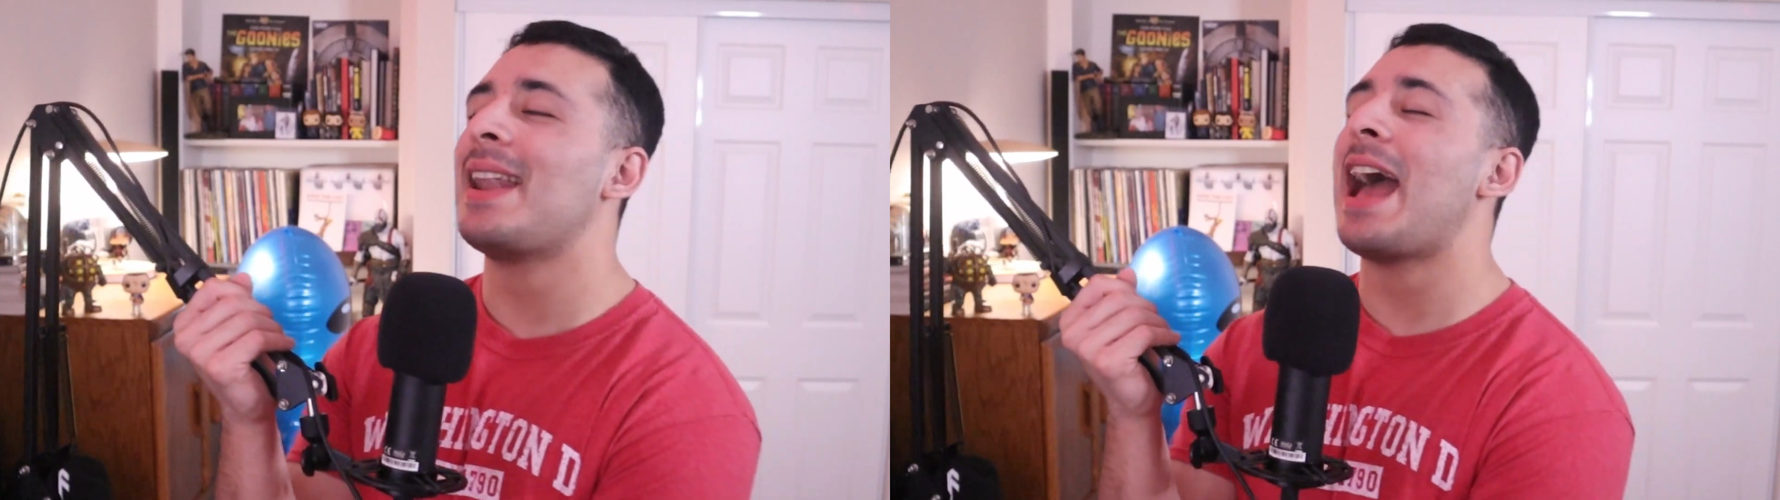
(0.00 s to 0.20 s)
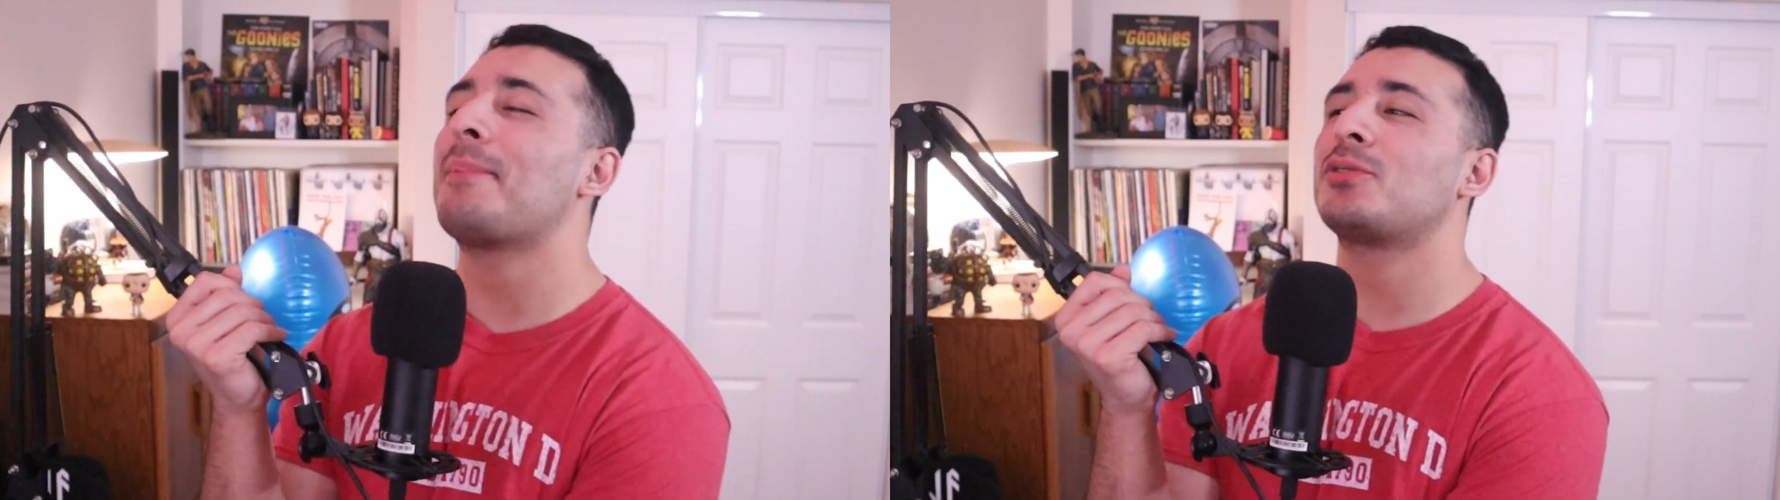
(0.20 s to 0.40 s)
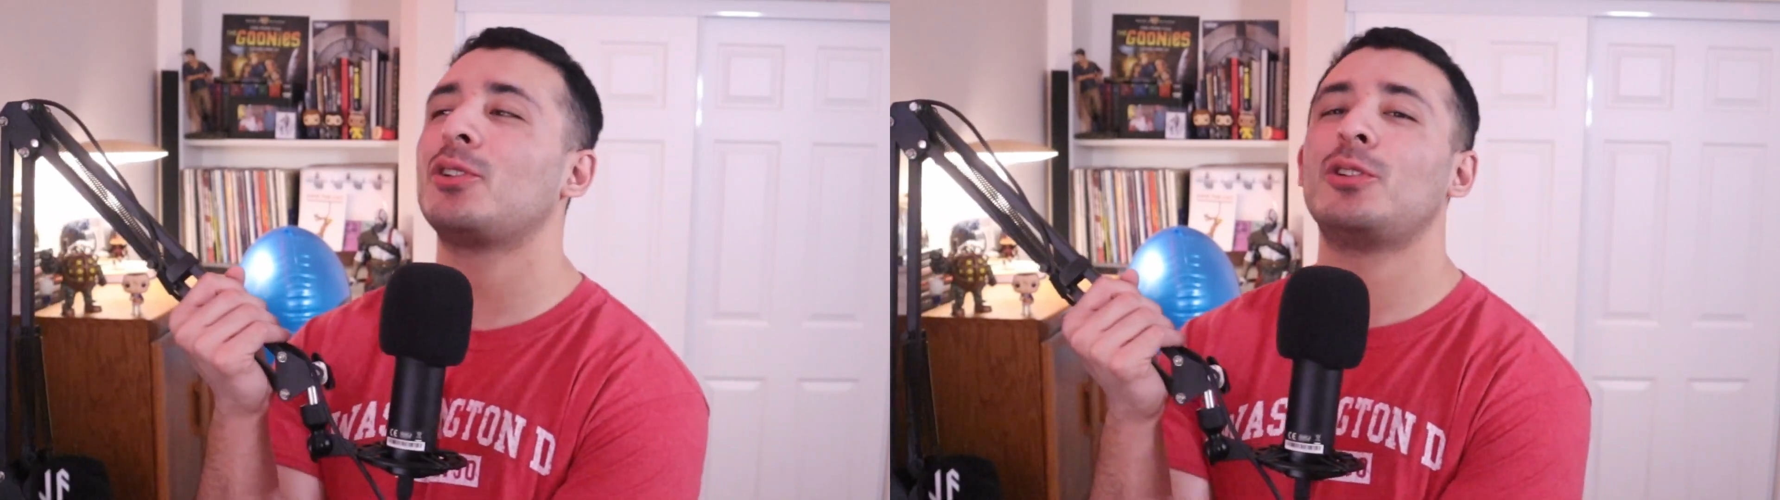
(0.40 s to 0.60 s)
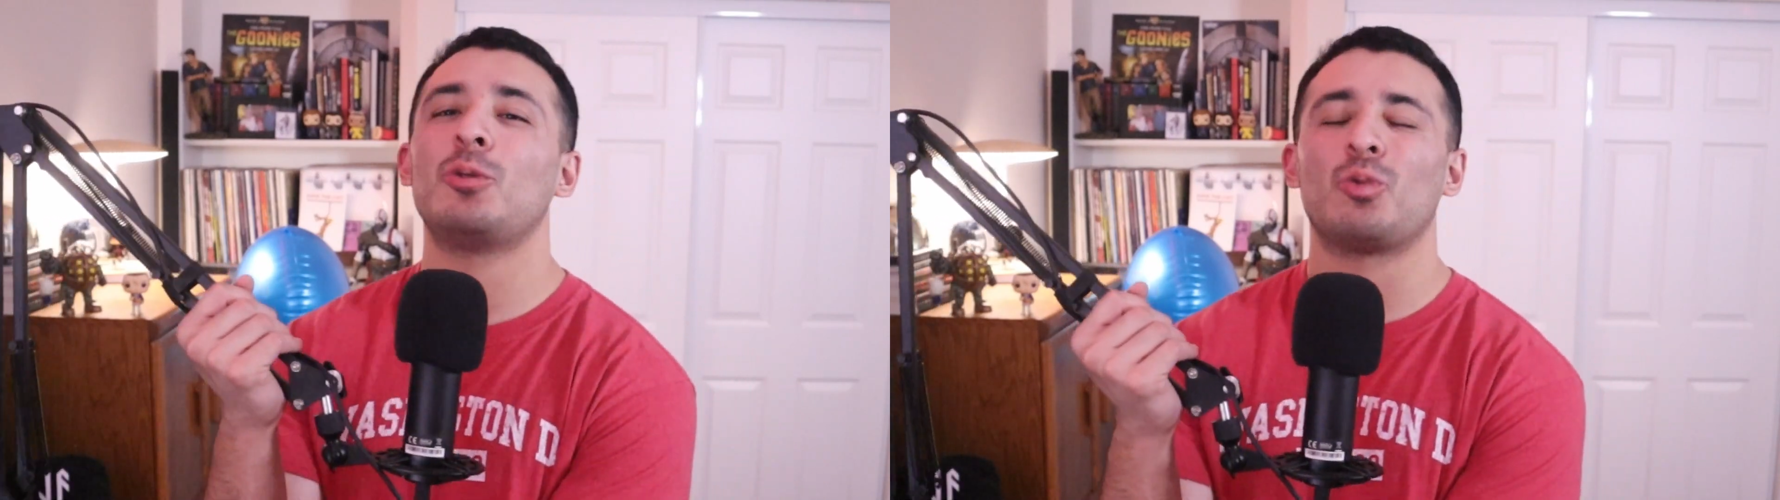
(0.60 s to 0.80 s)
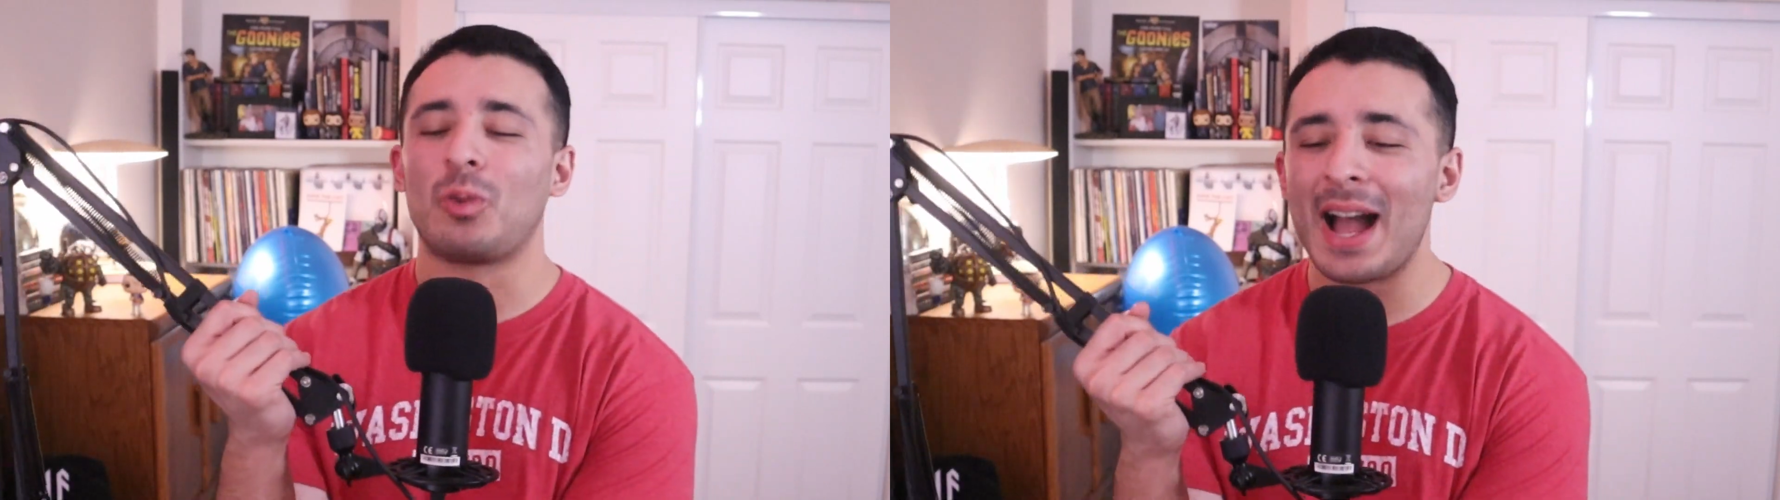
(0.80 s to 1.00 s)
an
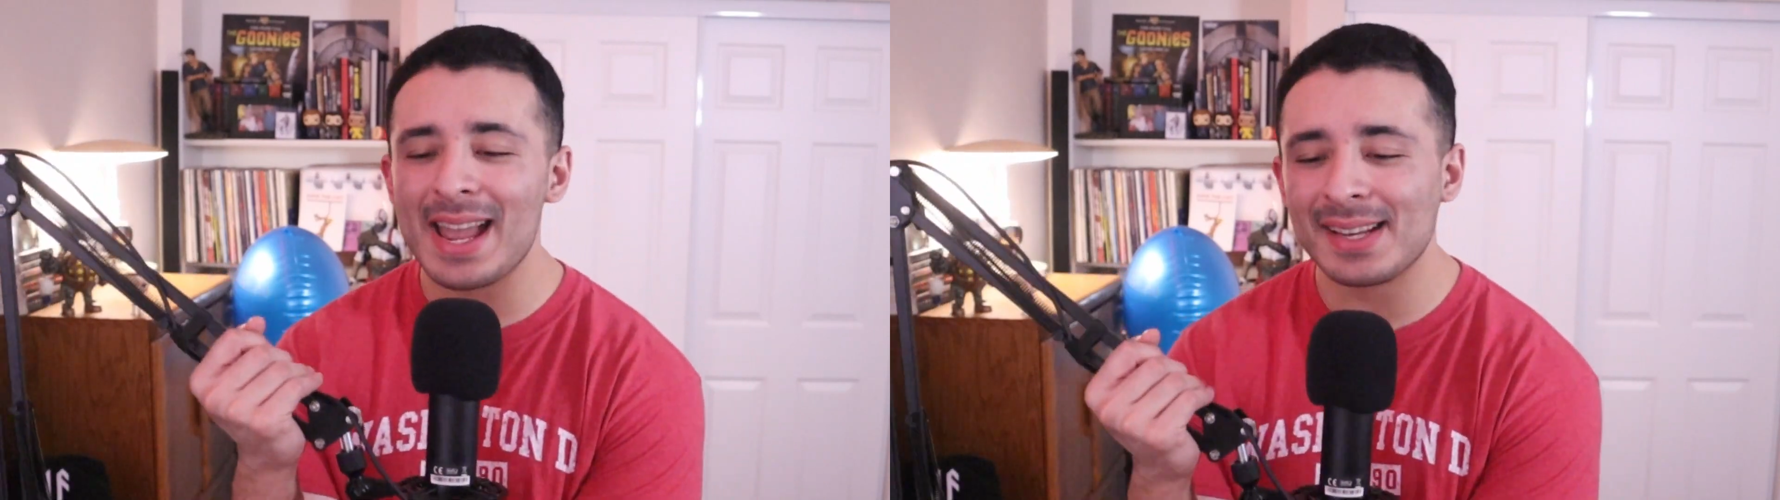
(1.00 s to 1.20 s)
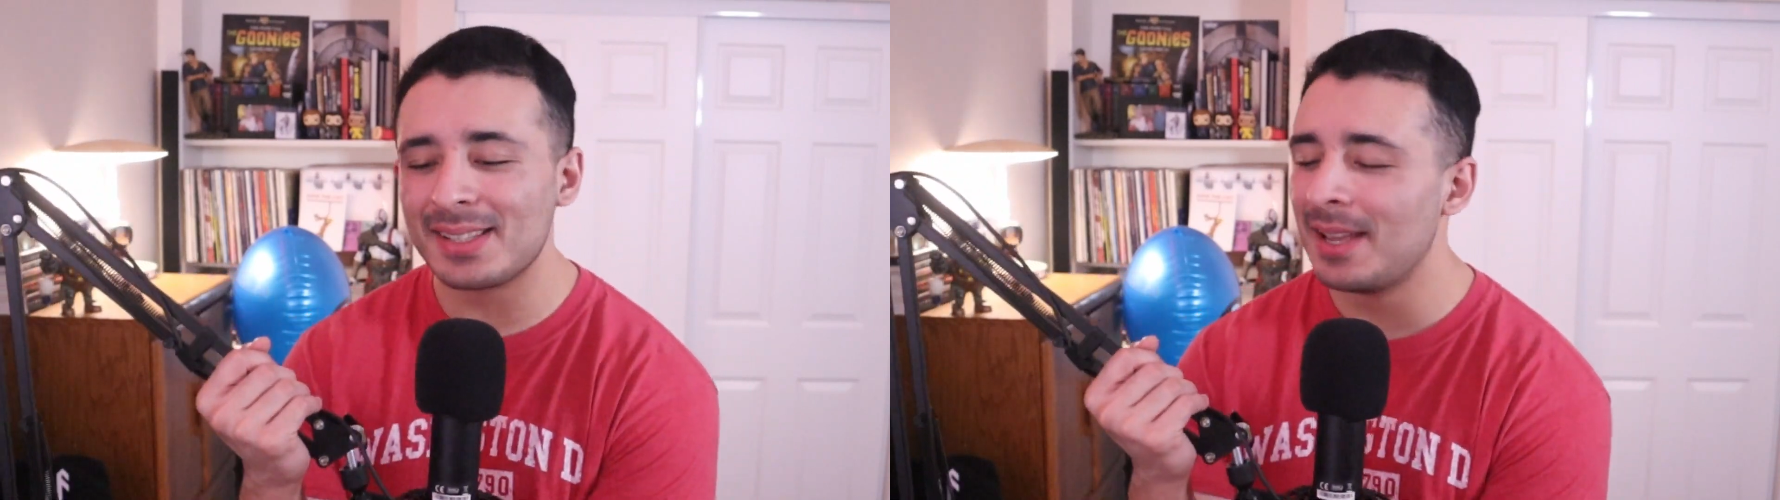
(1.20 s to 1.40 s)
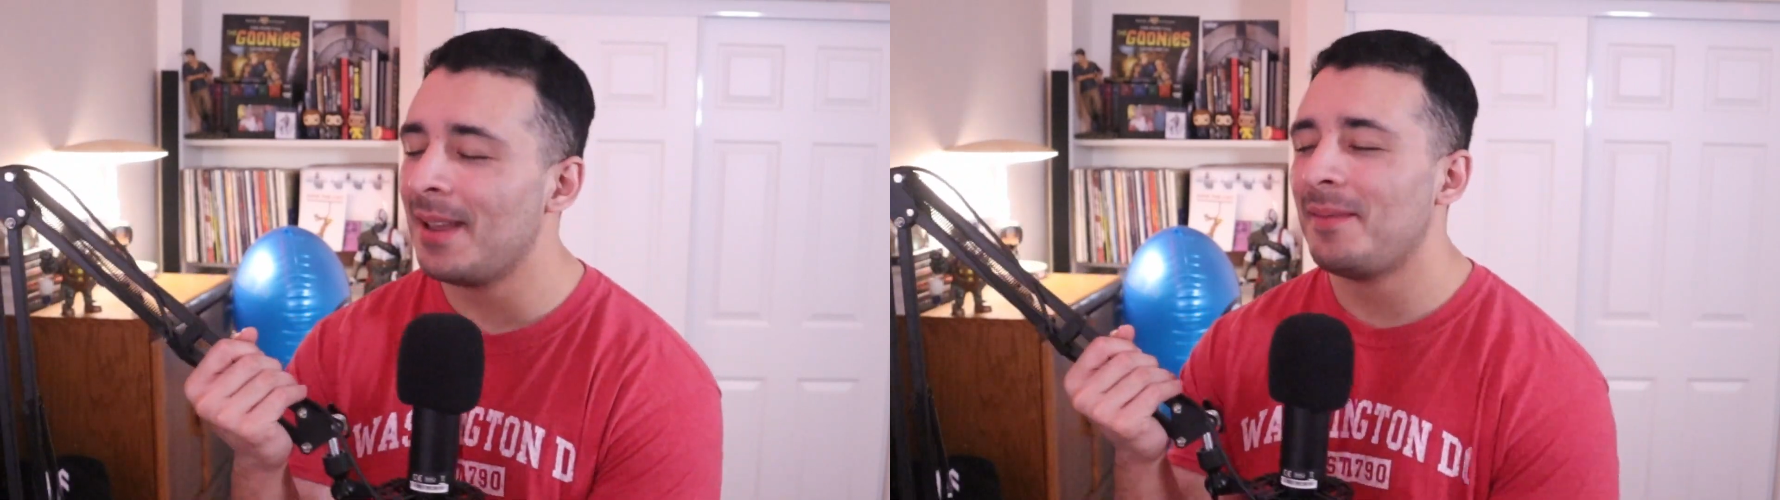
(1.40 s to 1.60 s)
absolute riot.